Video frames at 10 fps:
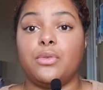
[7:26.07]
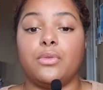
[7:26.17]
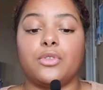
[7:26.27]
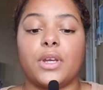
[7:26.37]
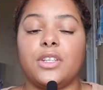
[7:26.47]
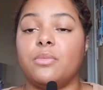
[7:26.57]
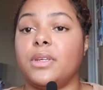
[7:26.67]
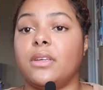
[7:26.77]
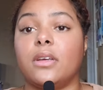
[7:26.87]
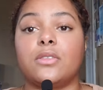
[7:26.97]
to train to
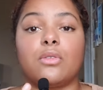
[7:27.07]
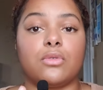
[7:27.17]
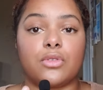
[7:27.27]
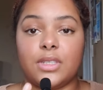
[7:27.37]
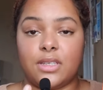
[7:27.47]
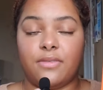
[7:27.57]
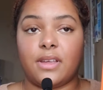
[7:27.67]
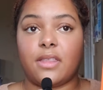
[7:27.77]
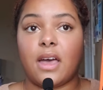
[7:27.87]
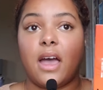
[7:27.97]
be a soldier and stuff
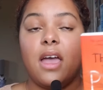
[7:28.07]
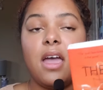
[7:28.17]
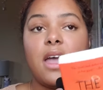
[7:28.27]
like that.